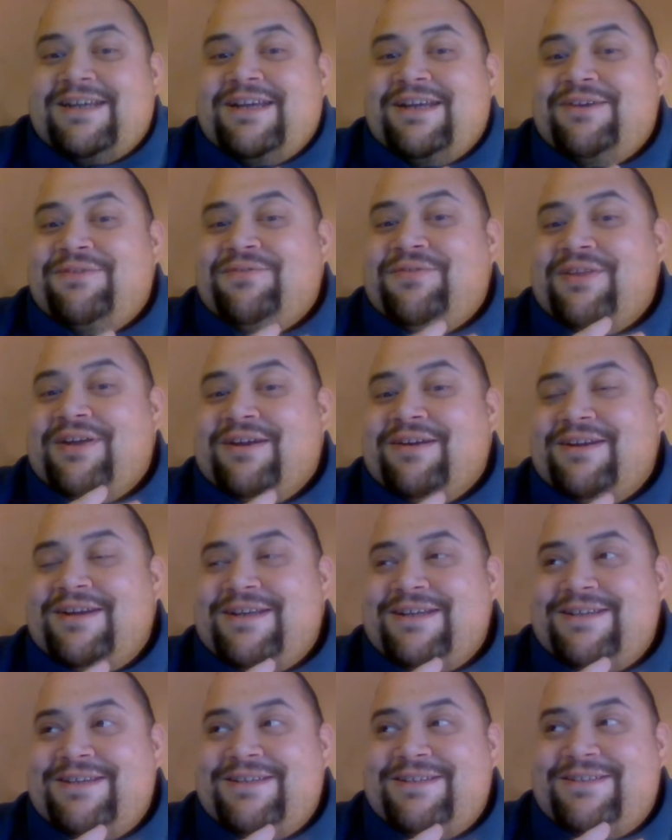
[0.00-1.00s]
if there
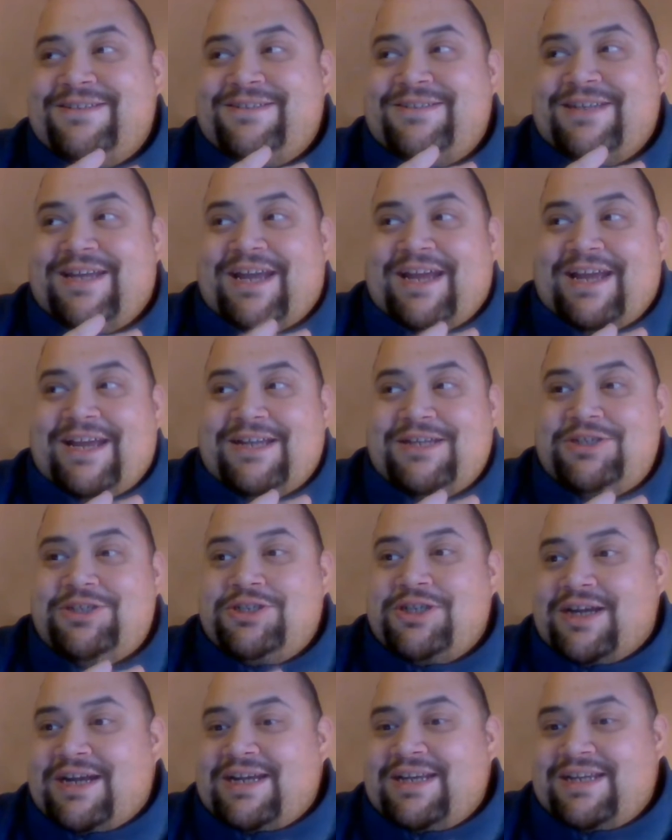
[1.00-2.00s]
is a
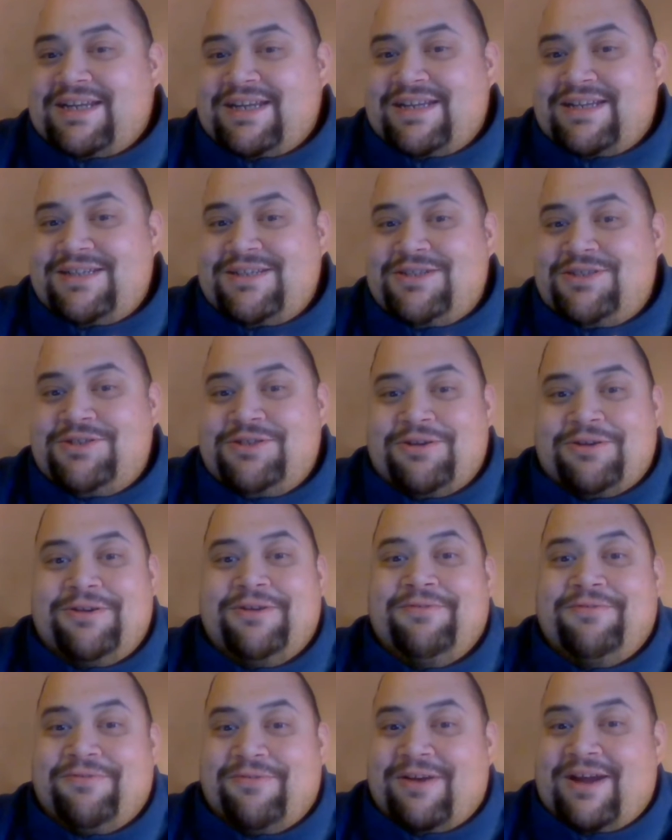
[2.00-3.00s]
Chinese
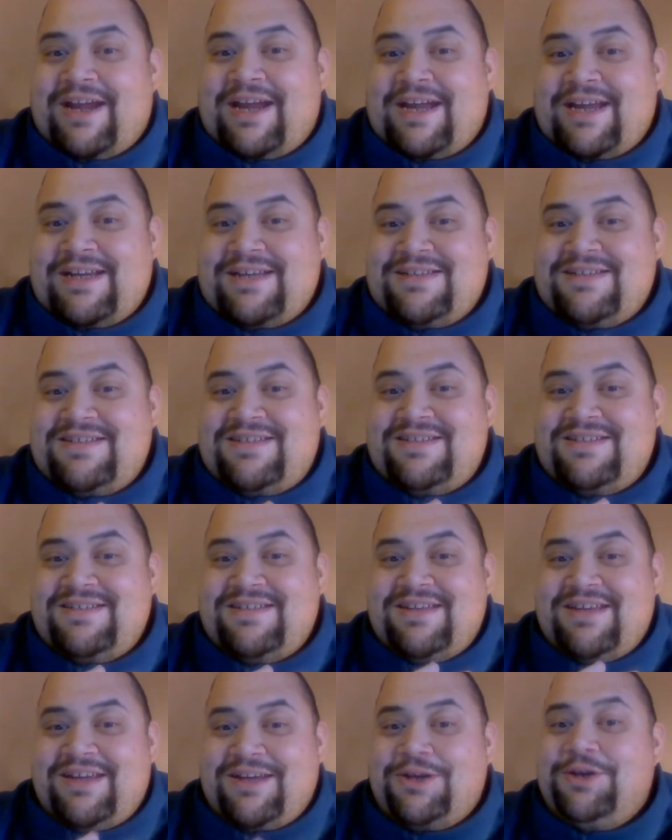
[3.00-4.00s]
turn of
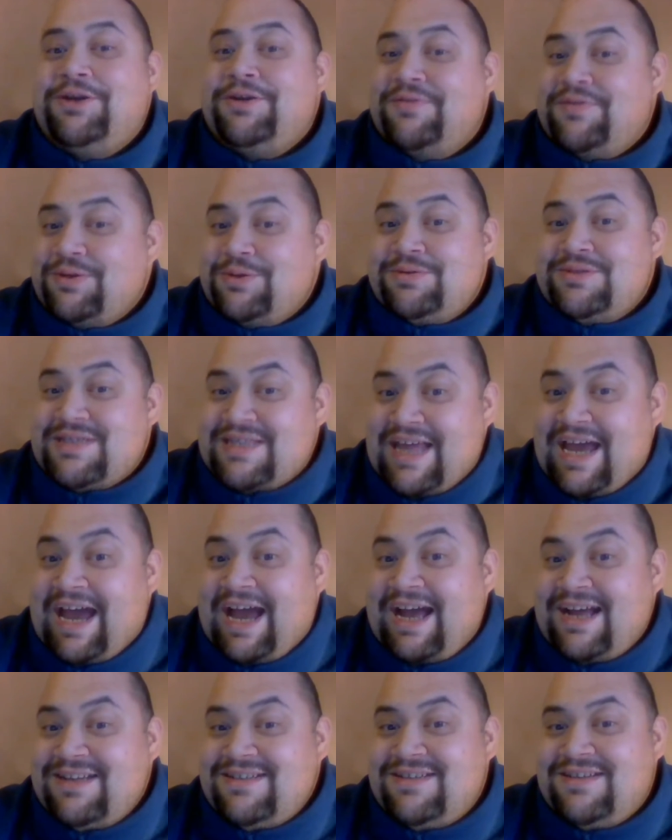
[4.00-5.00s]
phrase, he could have used
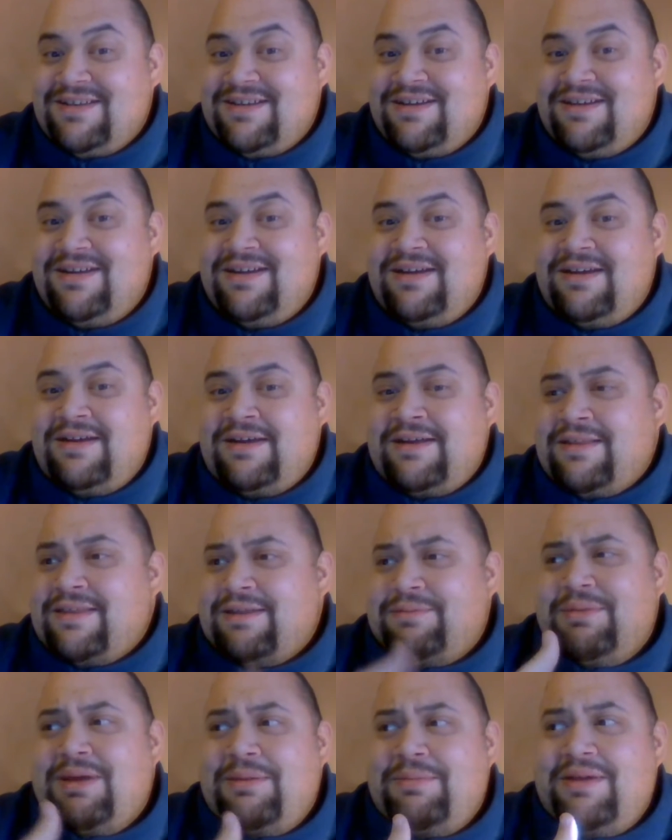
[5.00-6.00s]
that
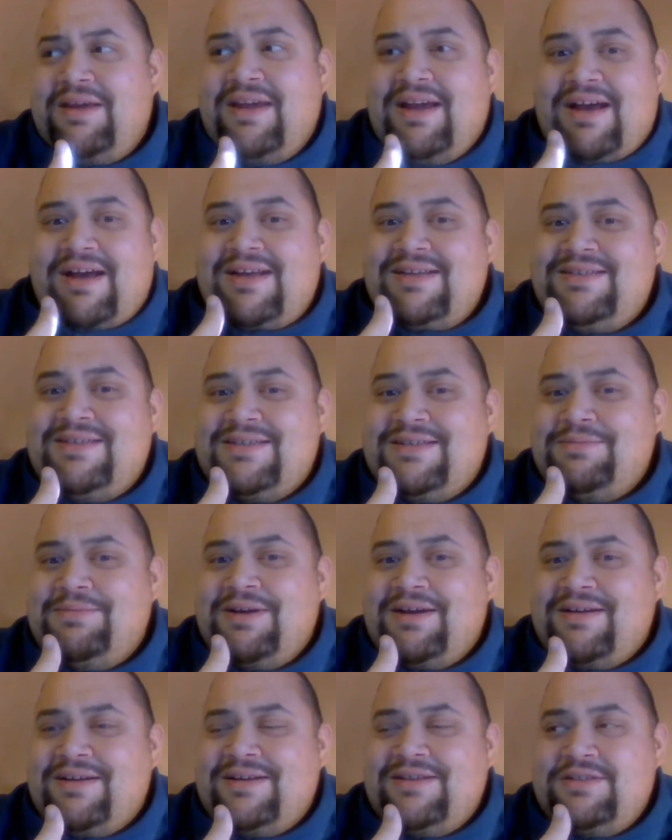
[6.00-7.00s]
maybe us as
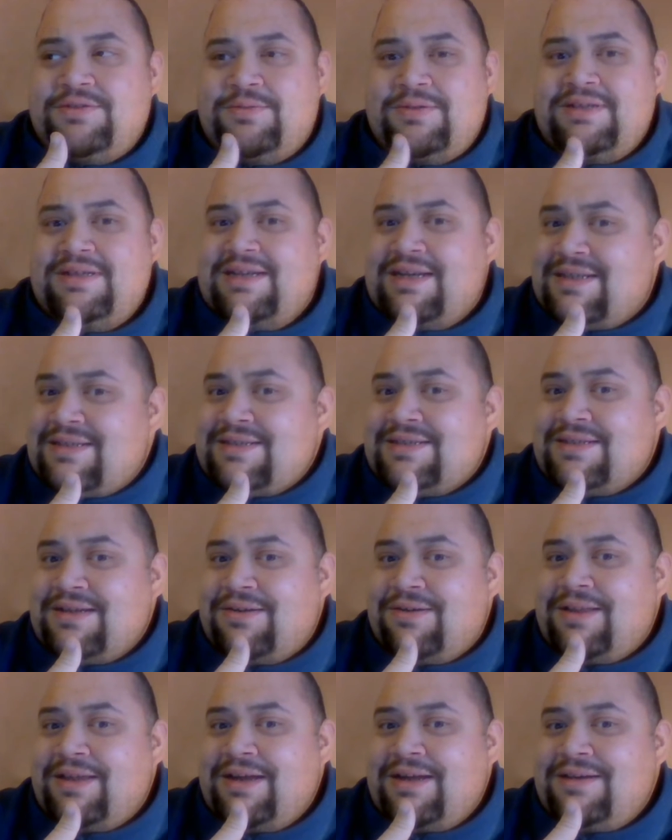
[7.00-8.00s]
Americans wouldn't
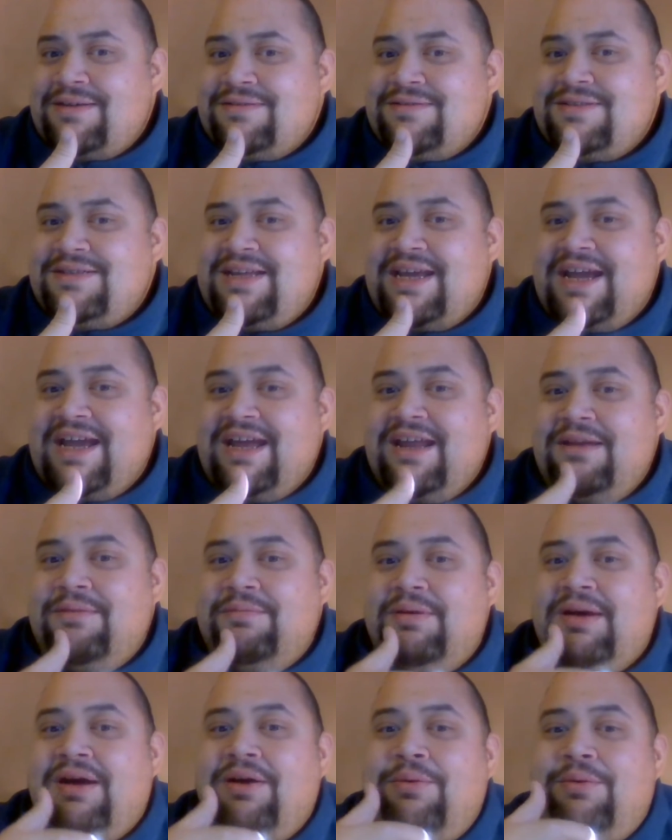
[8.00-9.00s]
necessarily
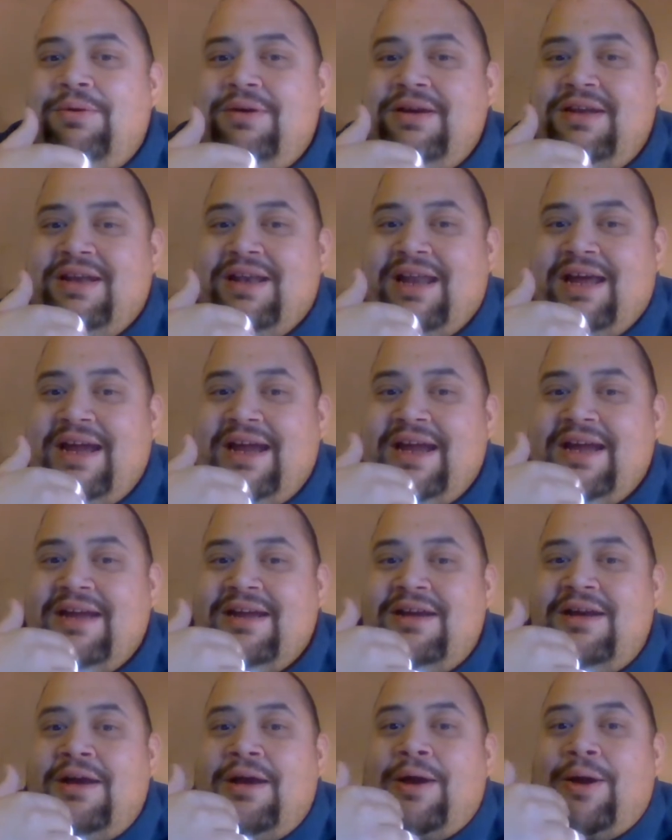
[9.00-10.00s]
understand, but would
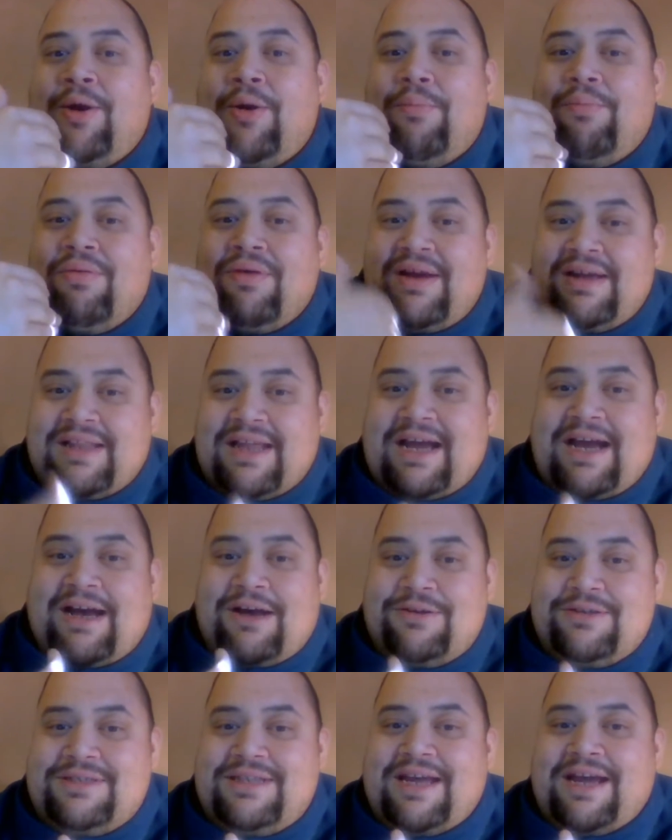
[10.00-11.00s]
like bring the
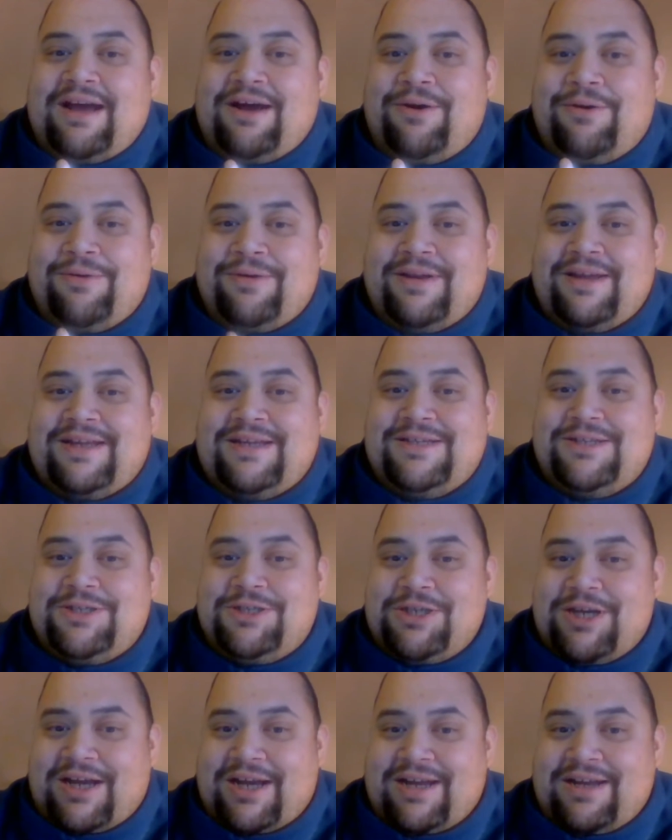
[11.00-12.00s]
house down in
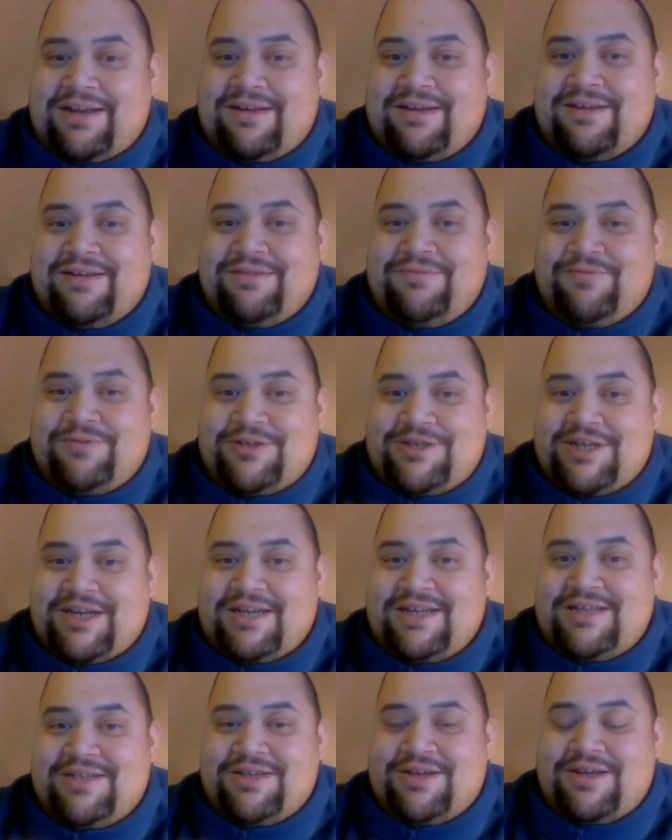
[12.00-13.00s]
China for
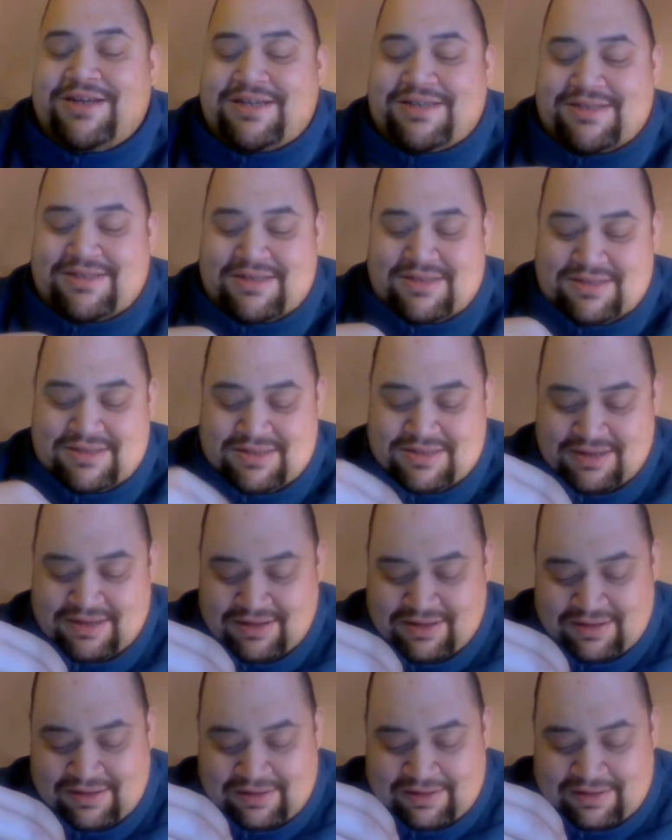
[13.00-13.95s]
Chinese audiences.